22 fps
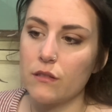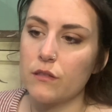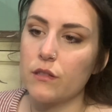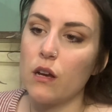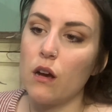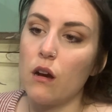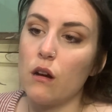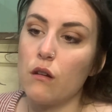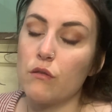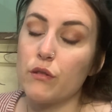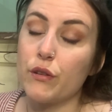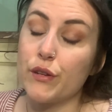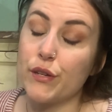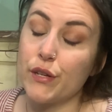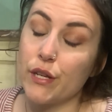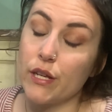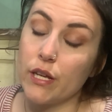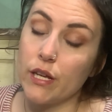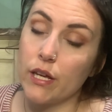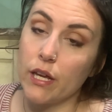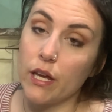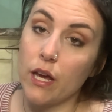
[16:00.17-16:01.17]
So
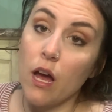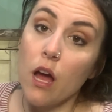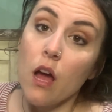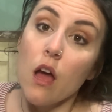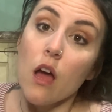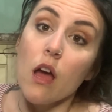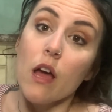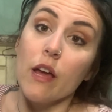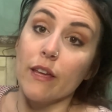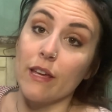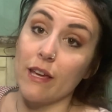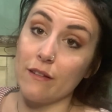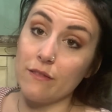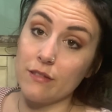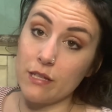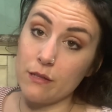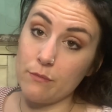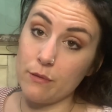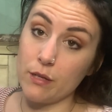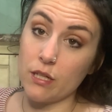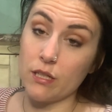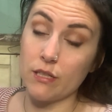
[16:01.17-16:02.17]
she gives
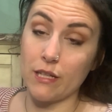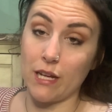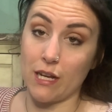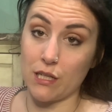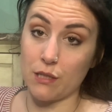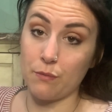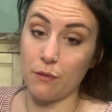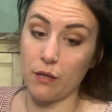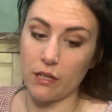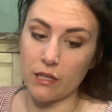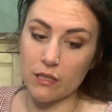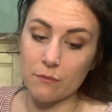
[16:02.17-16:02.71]
him her sketchbook